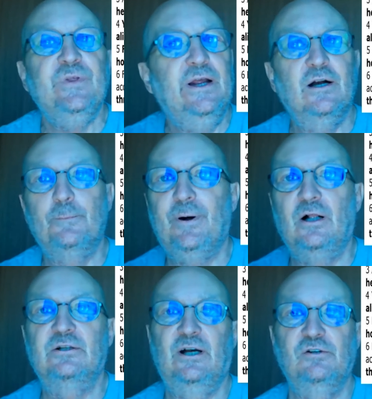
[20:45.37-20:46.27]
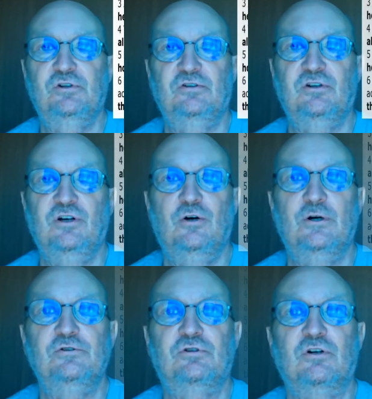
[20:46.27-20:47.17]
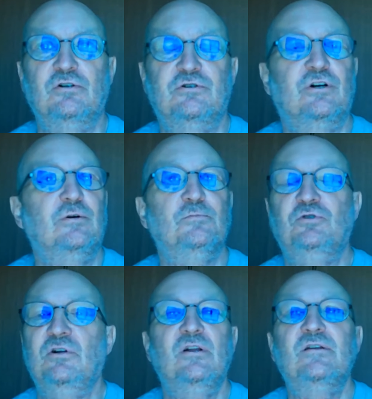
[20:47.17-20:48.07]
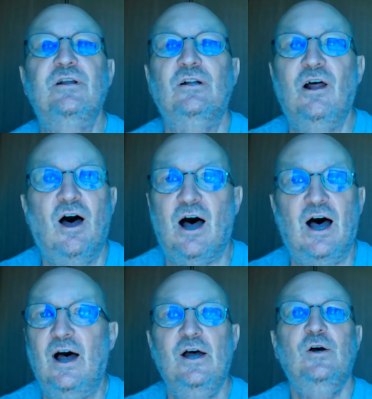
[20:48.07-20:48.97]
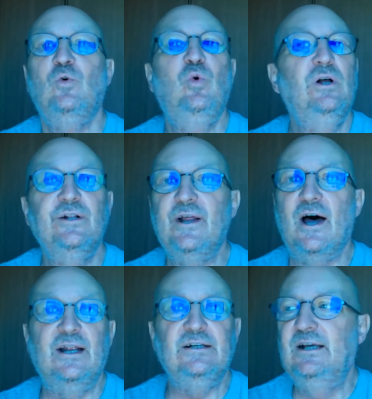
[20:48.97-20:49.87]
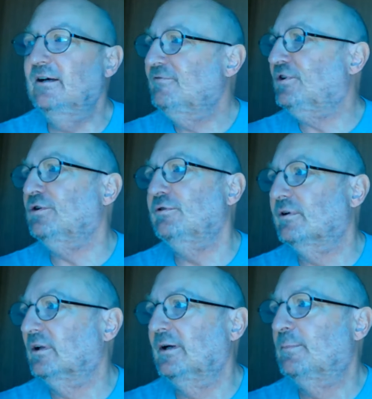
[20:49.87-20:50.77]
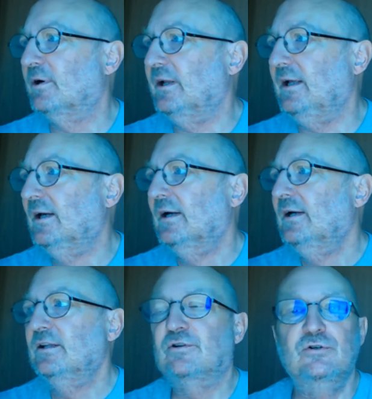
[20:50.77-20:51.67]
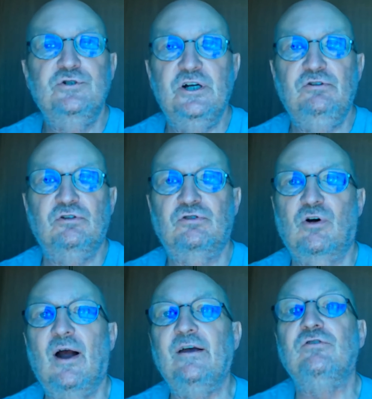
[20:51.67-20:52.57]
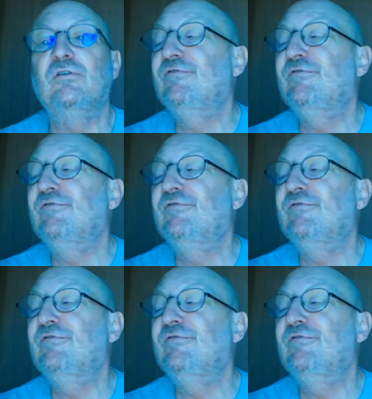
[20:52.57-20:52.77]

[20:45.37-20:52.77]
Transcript: Here, Paul tells us in no uncertain terms, the law will not give you the liberty through Jesus Christ.